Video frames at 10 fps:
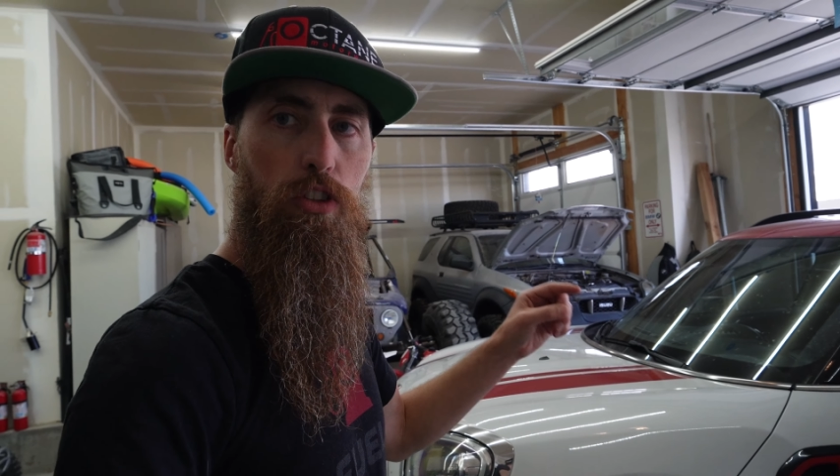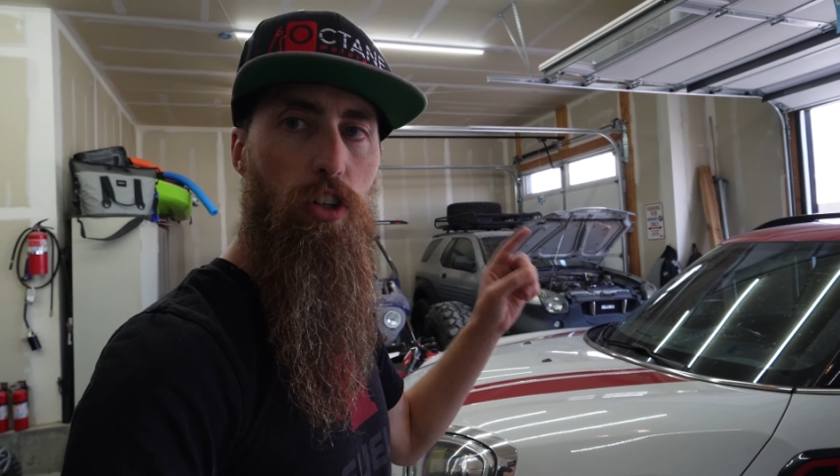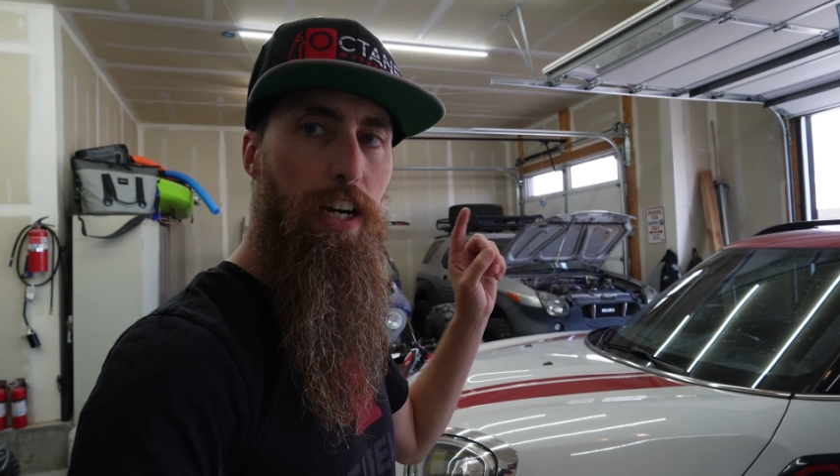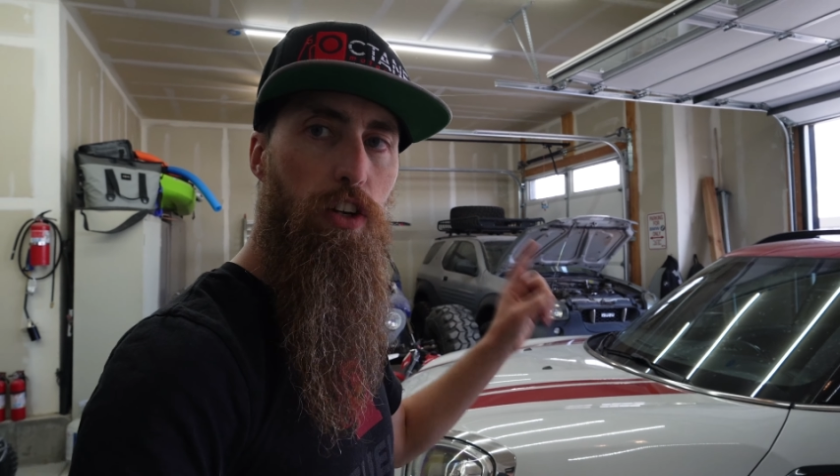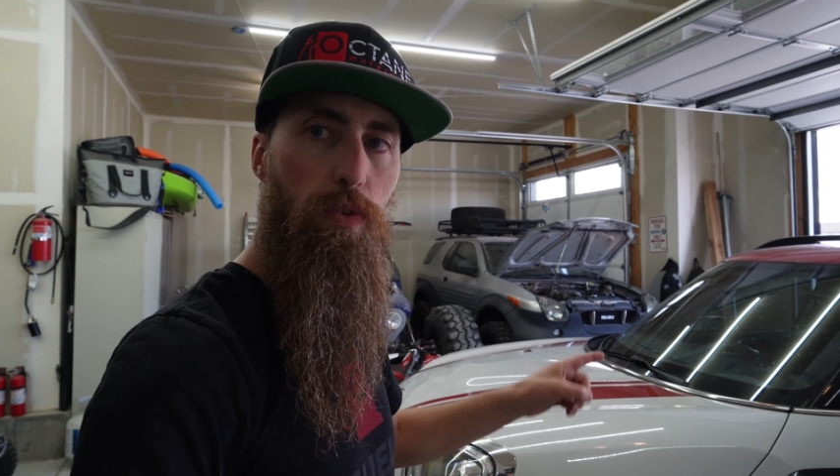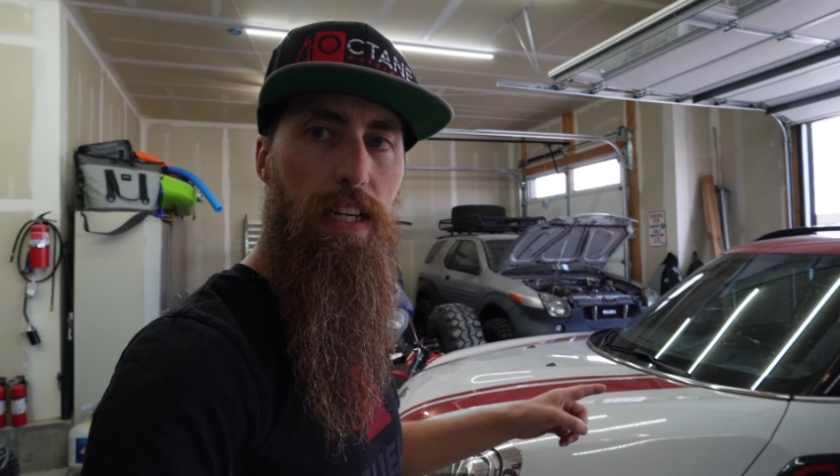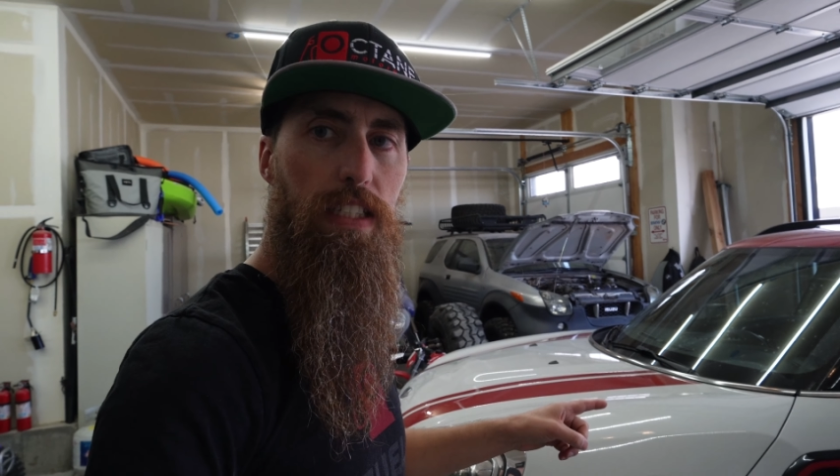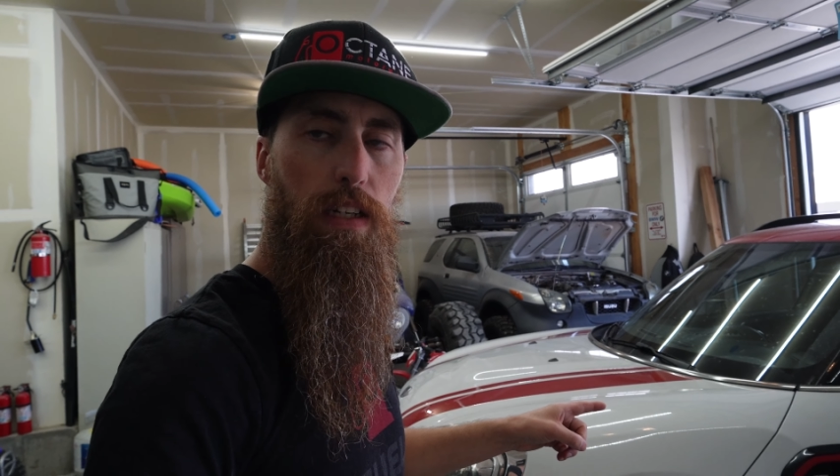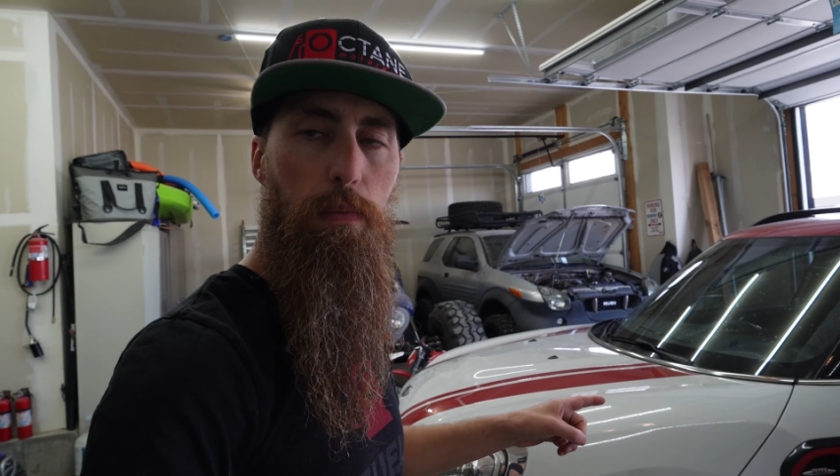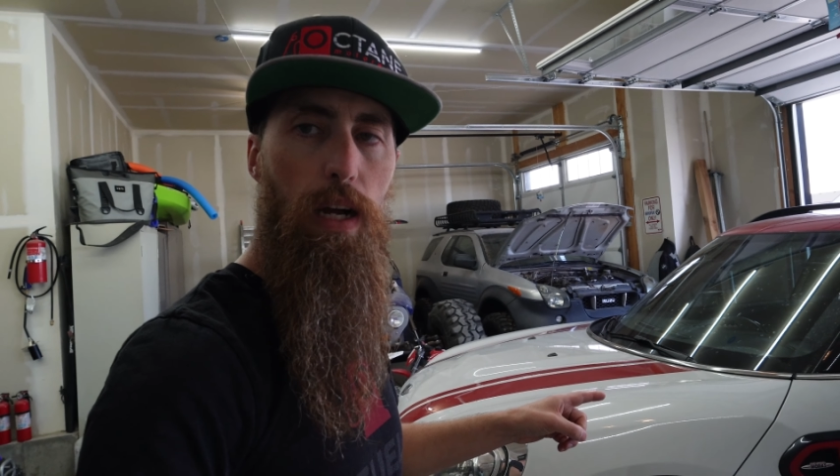tried
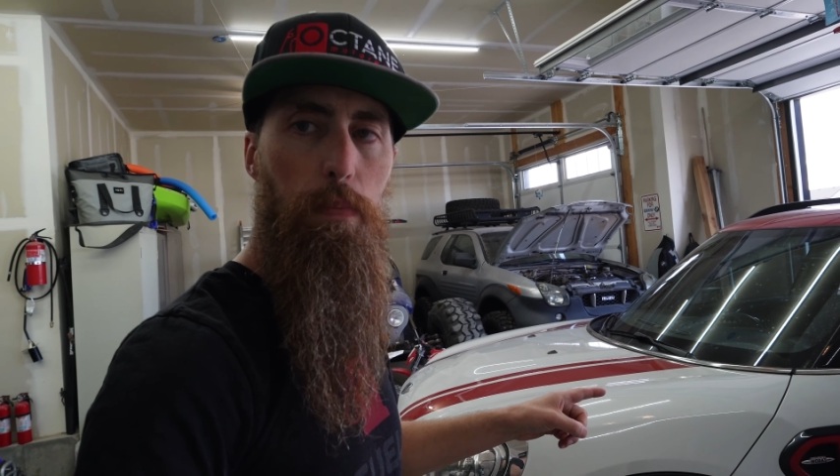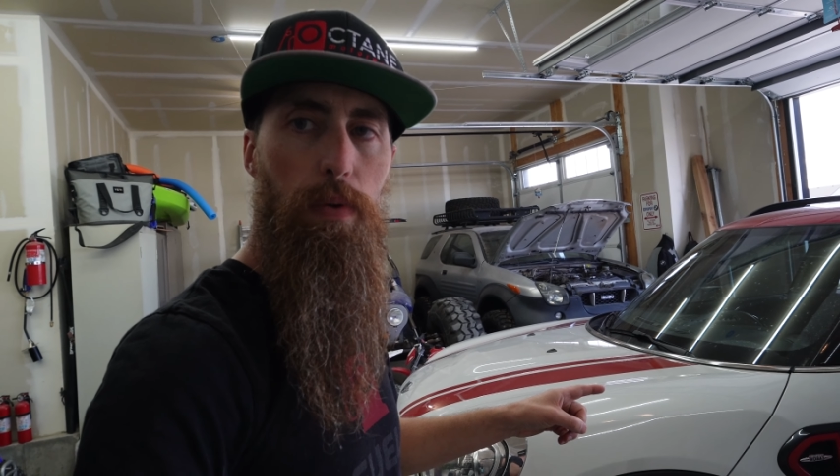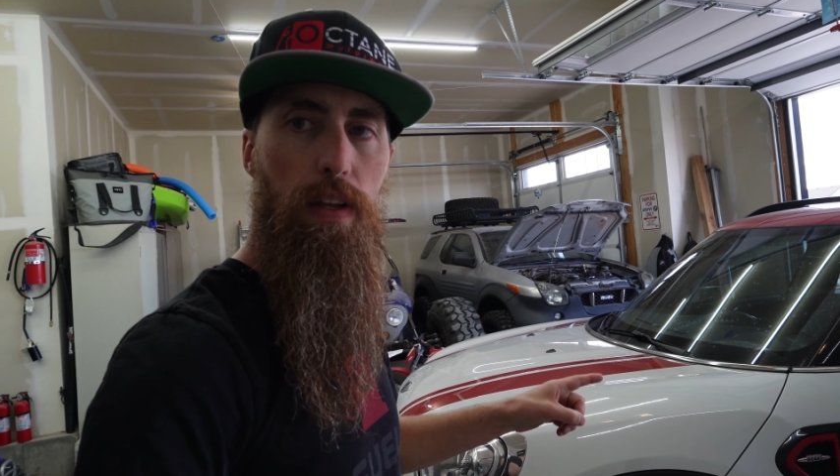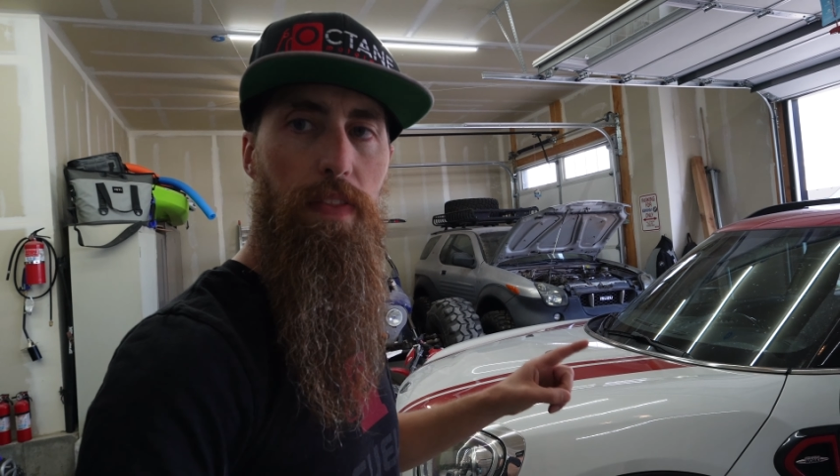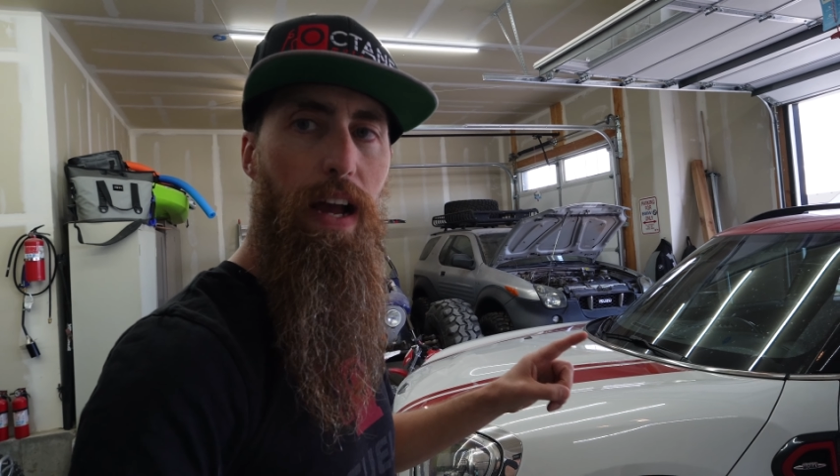greasing them up.